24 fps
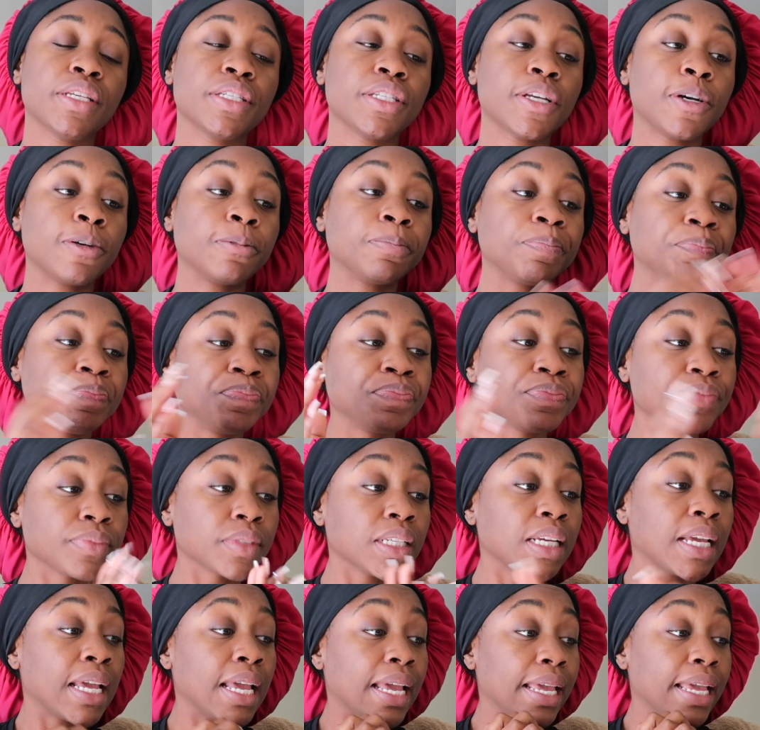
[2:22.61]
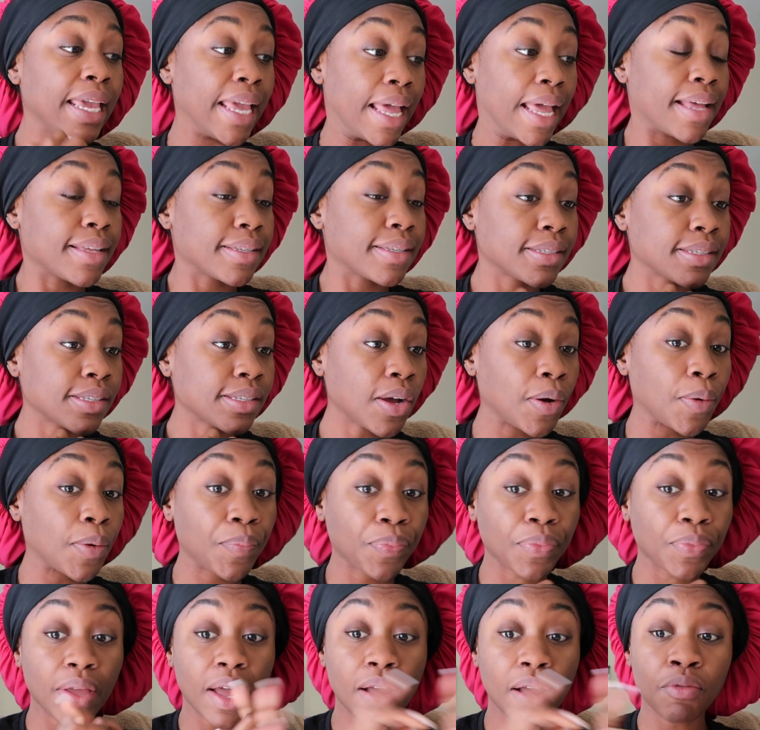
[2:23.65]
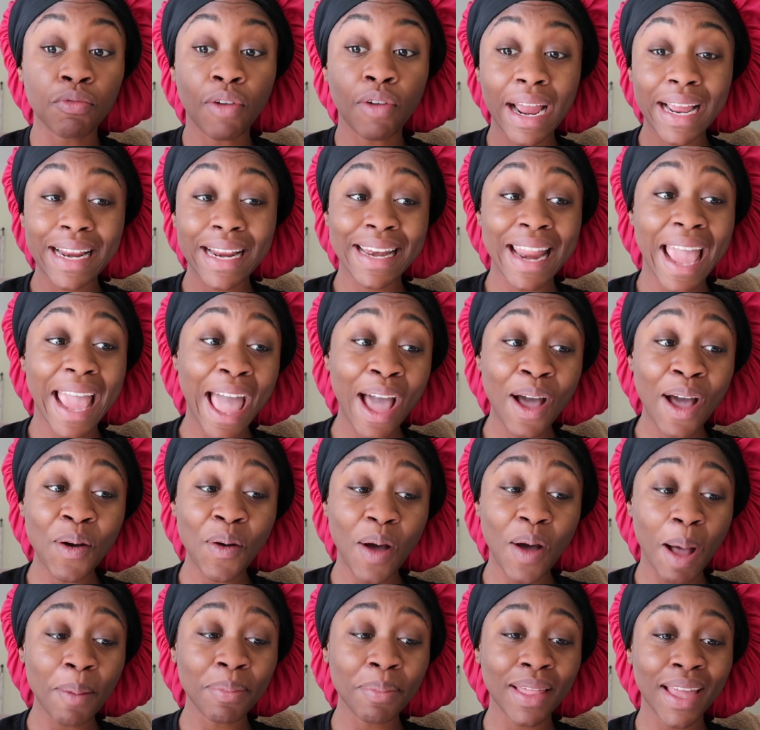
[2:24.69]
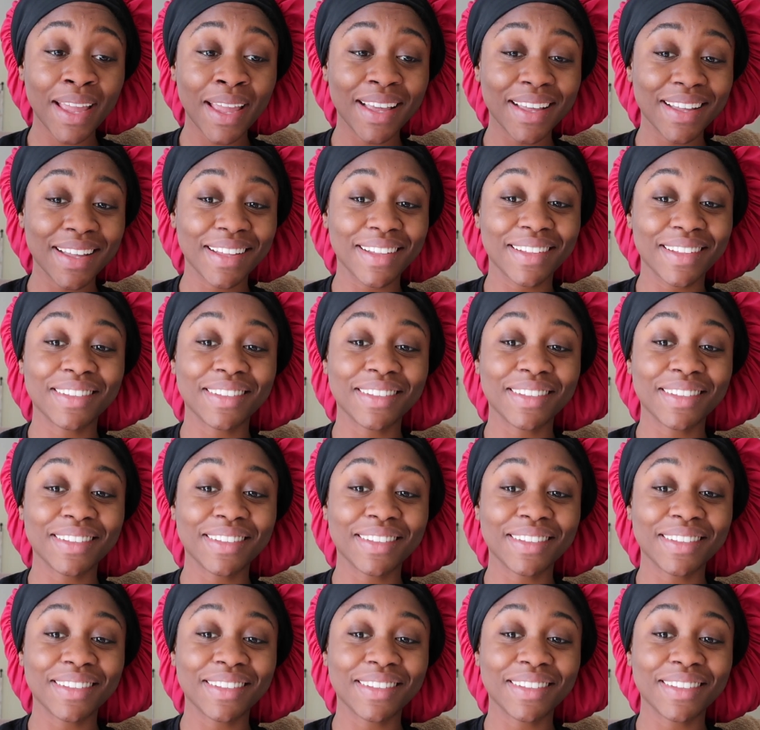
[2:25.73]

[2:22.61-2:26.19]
So yeah, so right now I'm like